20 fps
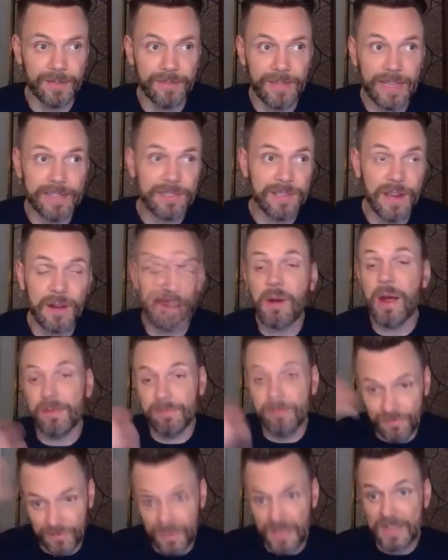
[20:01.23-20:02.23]
that's how
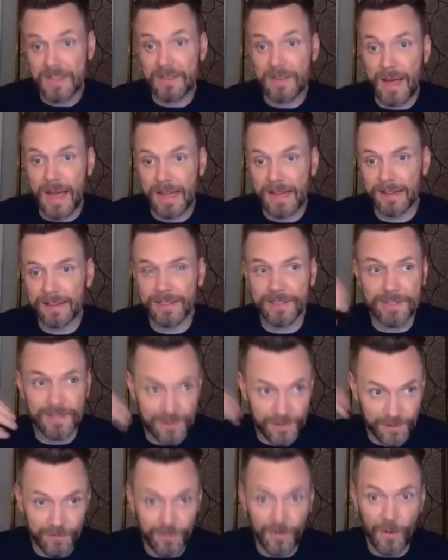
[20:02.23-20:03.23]
I think about it, because
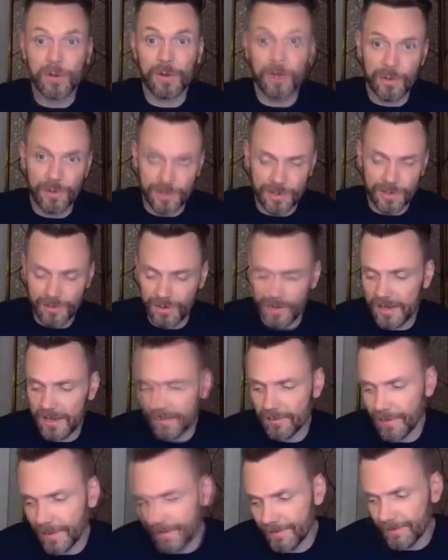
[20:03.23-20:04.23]
of the folklore it
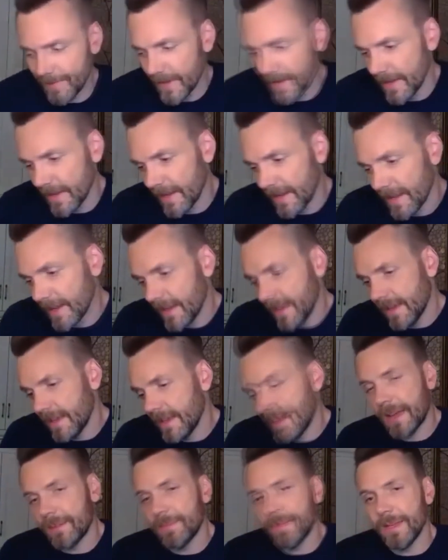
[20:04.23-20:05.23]
created. But
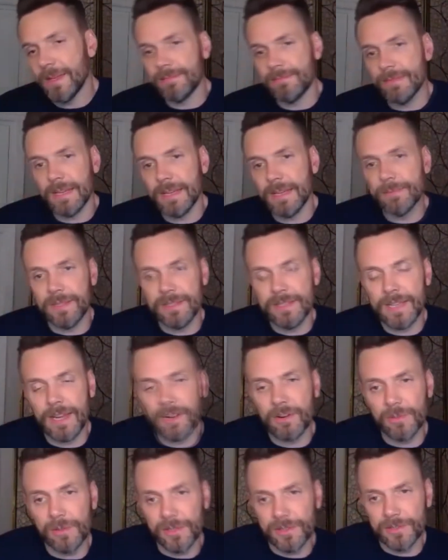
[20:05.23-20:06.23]
yeah, I'd be
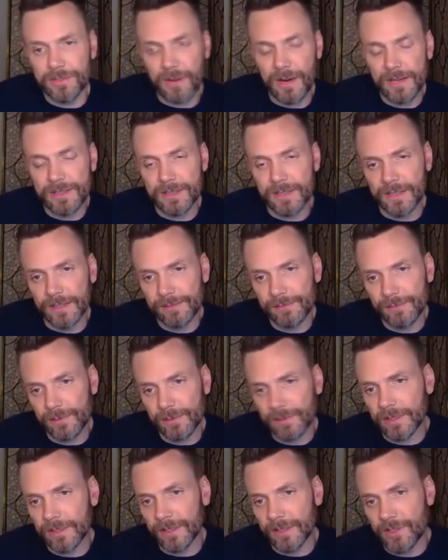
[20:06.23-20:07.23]
terrible at directing it. It
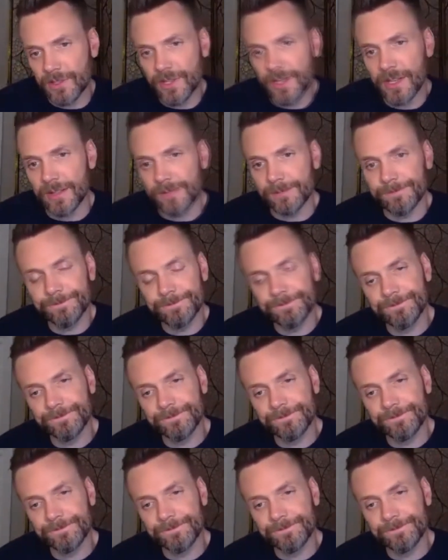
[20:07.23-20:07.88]
would look like shit.